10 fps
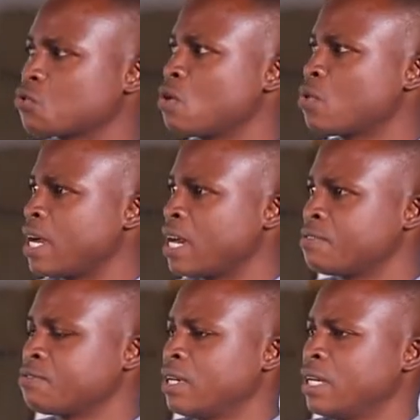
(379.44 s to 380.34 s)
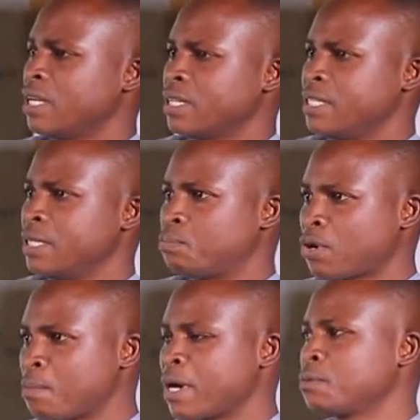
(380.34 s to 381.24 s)
one, we have the
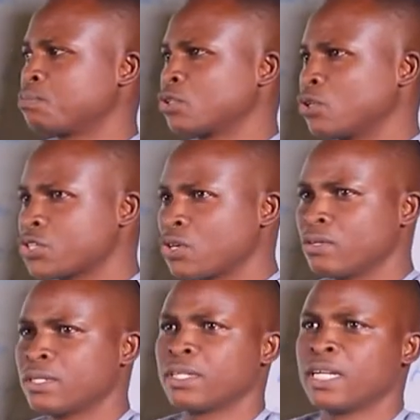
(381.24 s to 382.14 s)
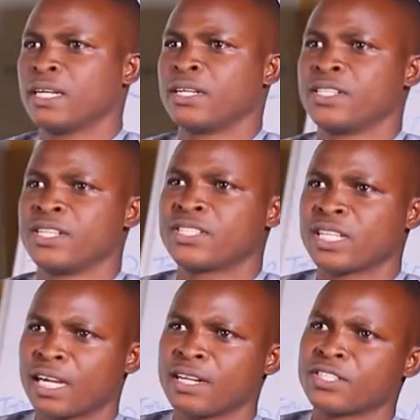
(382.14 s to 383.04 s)
primary production, the
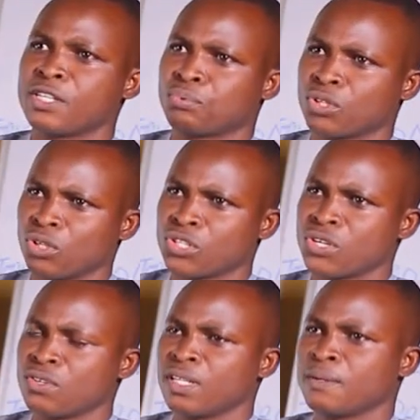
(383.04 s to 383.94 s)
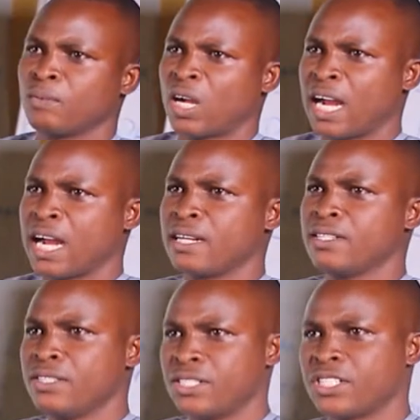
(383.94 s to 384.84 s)
secondary production,
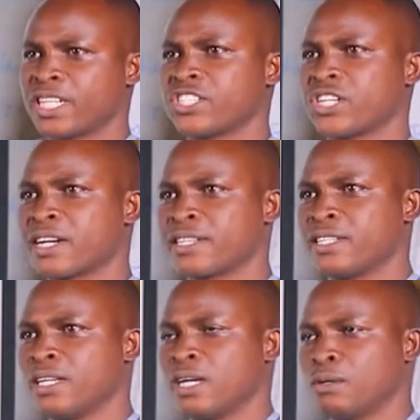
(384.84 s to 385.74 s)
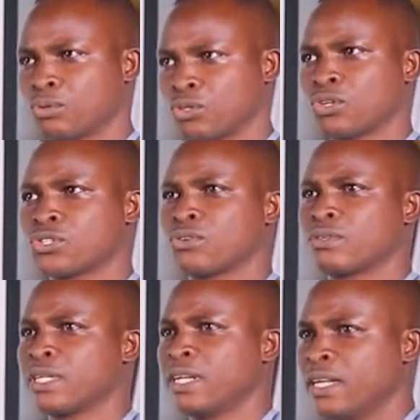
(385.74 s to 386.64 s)
and the tertiary production.
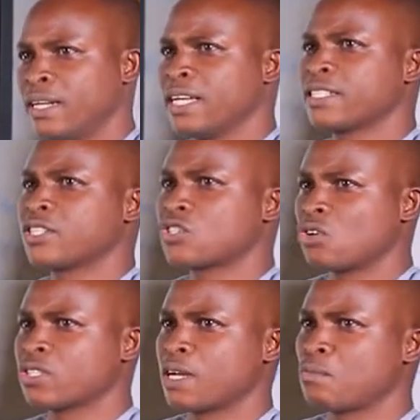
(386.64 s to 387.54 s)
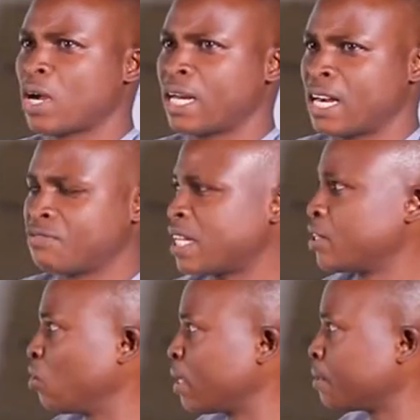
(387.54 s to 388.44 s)
Let's discuss them one after
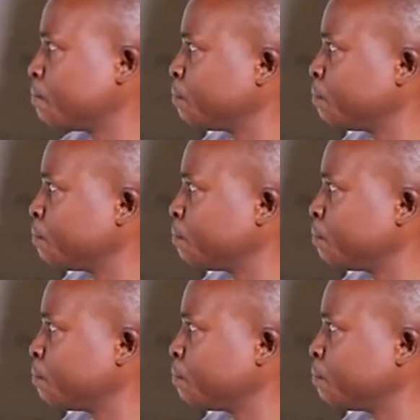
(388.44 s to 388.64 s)
the other.